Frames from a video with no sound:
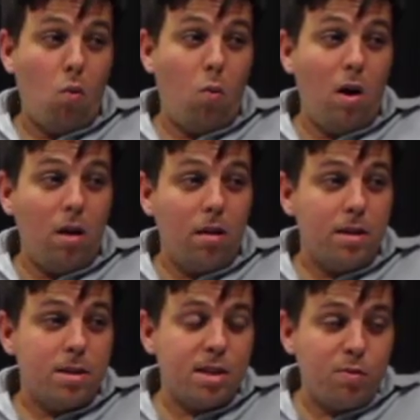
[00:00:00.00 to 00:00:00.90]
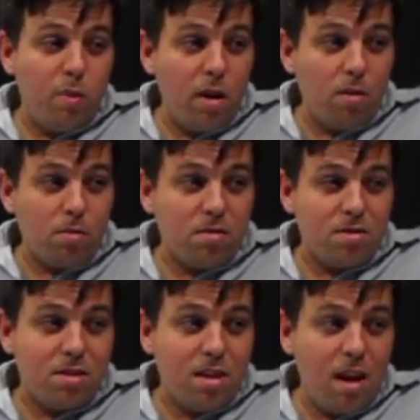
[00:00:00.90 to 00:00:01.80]
Well, it's spelled
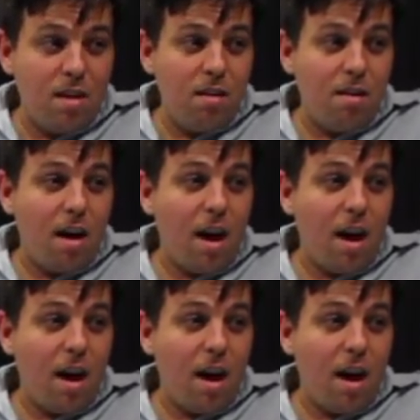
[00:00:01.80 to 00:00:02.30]
Z-H-A-N-G.